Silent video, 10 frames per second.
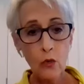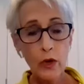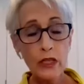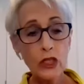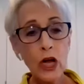
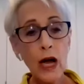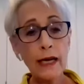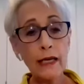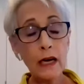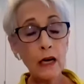With
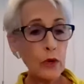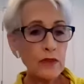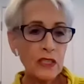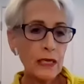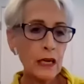China,
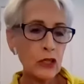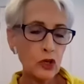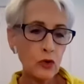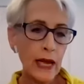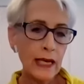we've seen a
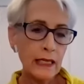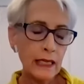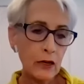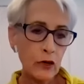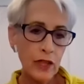trade
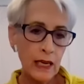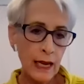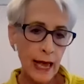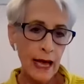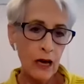deal that
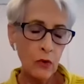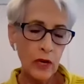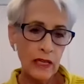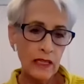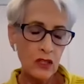now
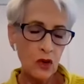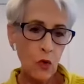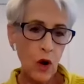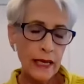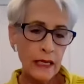is
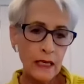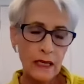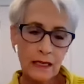quite